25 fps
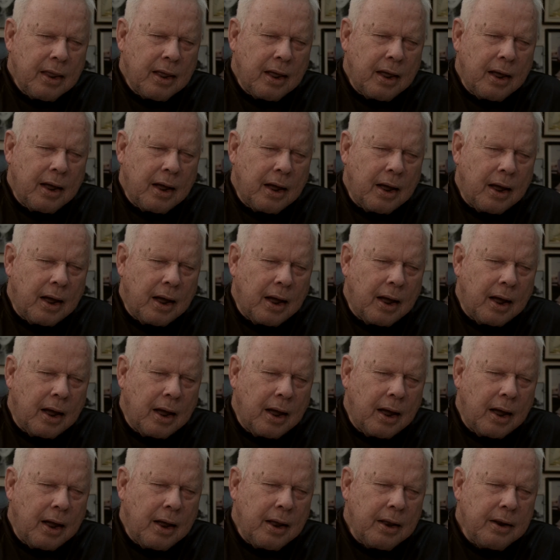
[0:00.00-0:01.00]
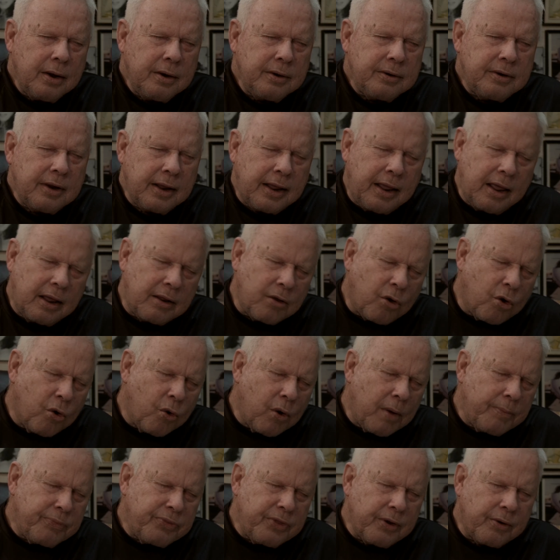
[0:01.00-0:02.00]
to
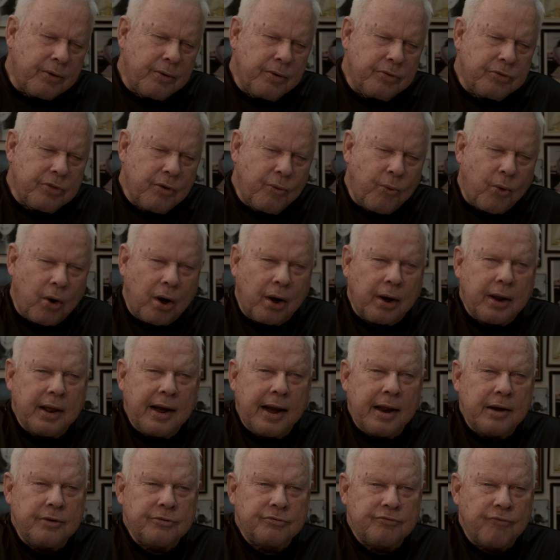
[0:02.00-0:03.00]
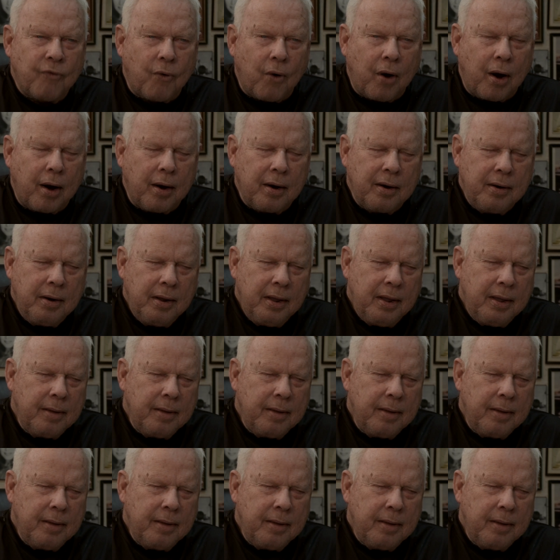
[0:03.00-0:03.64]
go up there to work at S4.